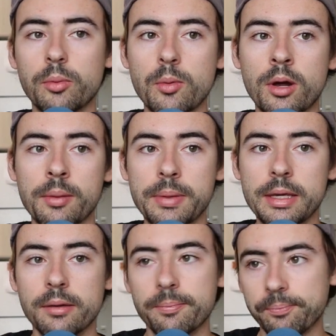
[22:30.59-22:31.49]
We want to
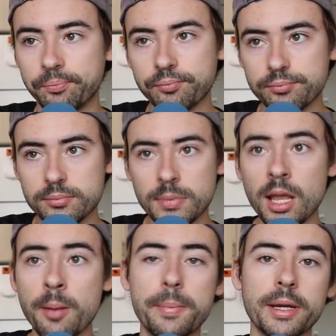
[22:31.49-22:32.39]
be
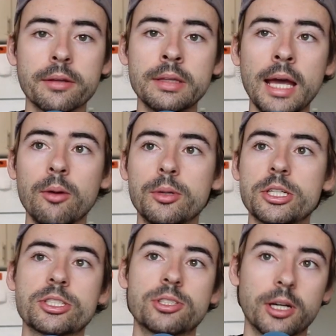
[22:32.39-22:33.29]
bigger than that. We
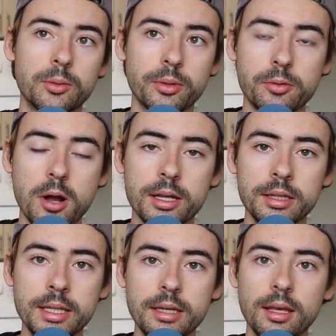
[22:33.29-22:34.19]
just started with Rocket
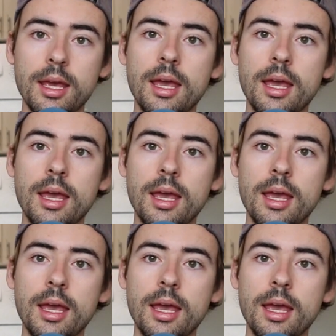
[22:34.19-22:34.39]
League.